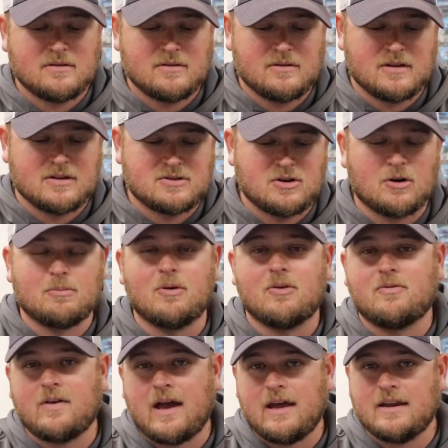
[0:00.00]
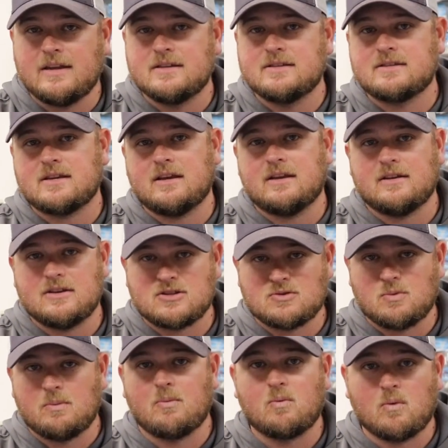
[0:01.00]
the turbo FattyZ and the
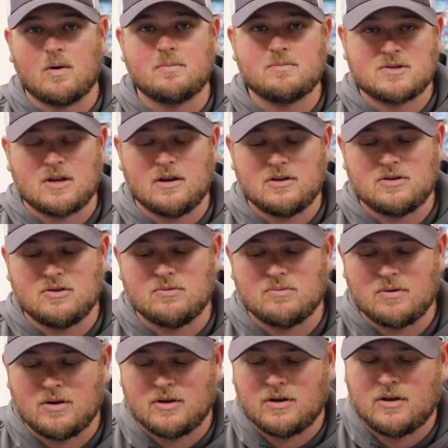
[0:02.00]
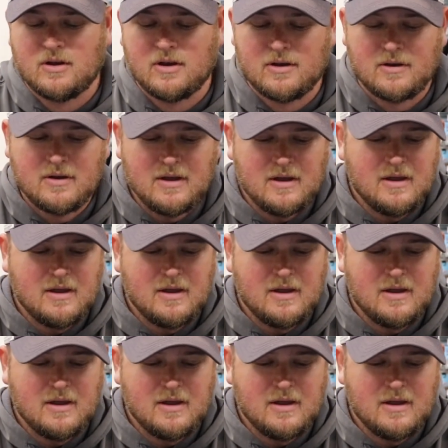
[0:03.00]
swimming worm's gonna do really good.